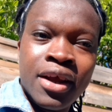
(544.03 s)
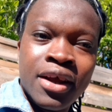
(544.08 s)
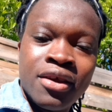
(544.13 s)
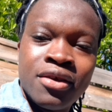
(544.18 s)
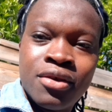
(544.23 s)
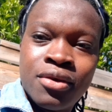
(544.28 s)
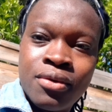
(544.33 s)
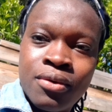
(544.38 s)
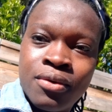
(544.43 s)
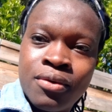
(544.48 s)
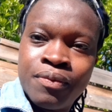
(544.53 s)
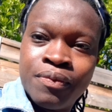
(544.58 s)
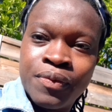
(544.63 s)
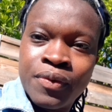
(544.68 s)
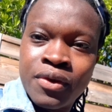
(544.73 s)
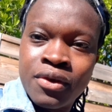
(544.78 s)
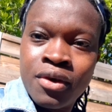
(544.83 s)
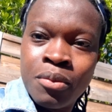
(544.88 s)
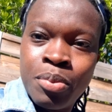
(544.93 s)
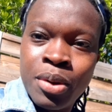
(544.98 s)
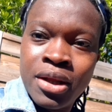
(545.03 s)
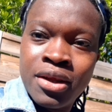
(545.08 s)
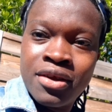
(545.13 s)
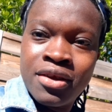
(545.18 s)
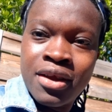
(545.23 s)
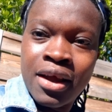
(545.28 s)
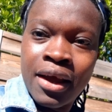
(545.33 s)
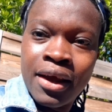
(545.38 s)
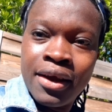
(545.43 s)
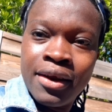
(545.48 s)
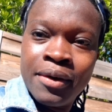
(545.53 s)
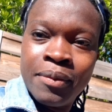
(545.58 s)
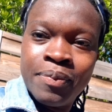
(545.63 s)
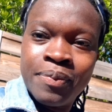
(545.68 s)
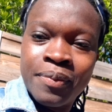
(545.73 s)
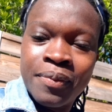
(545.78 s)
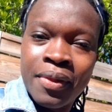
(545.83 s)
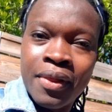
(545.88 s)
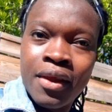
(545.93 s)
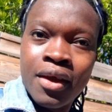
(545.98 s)
next to the pit side.
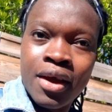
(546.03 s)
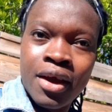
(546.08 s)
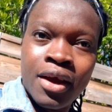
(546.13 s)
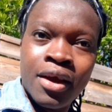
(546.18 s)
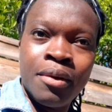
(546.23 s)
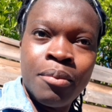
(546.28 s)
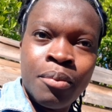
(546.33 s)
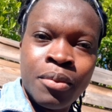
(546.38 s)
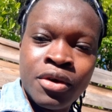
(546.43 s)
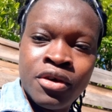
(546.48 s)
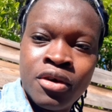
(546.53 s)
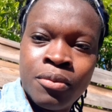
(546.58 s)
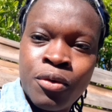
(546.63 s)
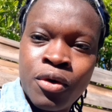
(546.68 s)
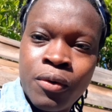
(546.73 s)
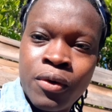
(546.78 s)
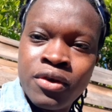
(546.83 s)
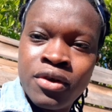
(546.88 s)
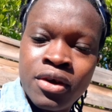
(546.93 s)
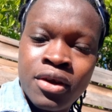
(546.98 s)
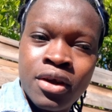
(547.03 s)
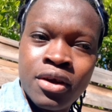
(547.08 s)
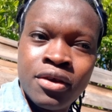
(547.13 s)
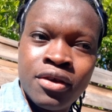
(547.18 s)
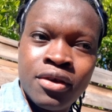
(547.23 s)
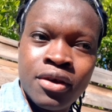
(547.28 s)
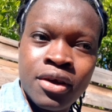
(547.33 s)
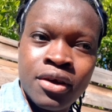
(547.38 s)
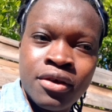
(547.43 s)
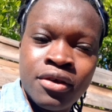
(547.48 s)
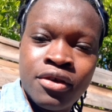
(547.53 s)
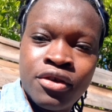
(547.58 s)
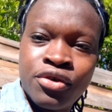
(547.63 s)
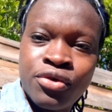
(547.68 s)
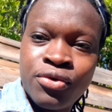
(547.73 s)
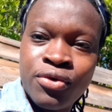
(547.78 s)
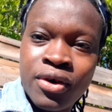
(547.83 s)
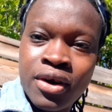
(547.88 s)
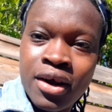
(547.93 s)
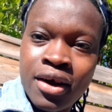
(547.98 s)
Juma was in his
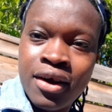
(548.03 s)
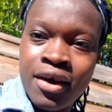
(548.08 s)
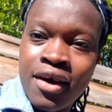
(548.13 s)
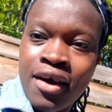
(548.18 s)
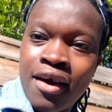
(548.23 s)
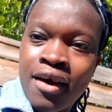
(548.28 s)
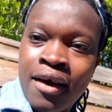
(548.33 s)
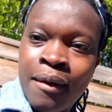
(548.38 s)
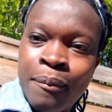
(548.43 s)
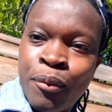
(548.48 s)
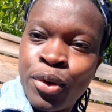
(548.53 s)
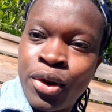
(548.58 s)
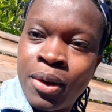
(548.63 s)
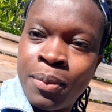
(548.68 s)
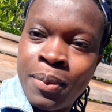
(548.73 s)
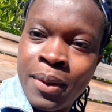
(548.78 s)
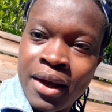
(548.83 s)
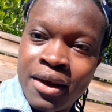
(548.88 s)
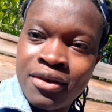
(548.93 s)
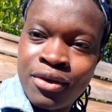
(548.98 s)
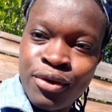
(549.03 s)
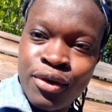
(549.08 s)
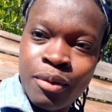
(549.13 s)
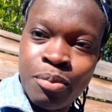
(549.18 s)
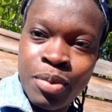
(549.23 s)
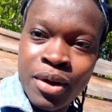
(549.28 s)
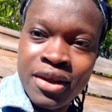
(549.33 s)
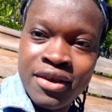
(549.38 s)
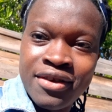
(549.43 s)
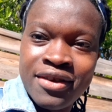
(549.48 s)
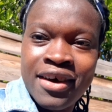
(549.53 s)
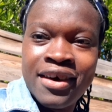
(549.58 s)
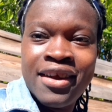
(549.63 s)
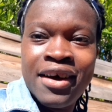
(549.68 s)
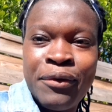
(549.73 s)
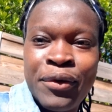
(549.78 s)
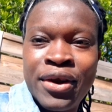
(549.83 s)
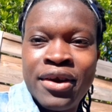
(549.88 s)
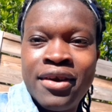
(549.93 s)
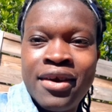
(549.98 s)
stroller and put him next to the pit side, and
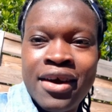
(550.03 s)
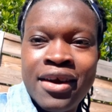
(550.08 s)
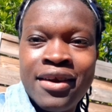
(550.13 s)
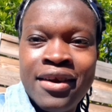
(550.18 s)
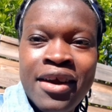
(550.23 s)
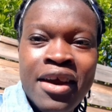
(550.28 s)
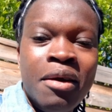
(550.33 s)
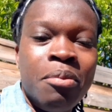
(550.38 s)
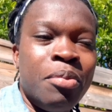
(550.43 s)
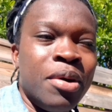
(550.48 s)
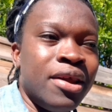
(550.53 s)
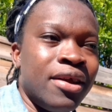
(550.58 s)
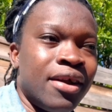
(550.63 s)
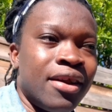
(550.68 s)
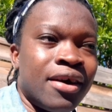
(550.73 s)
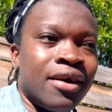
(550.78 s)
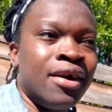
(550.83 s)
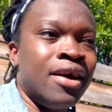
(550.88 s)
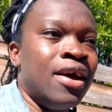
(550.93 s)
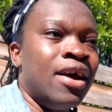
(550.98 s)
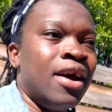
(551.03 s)
we did a dig pit and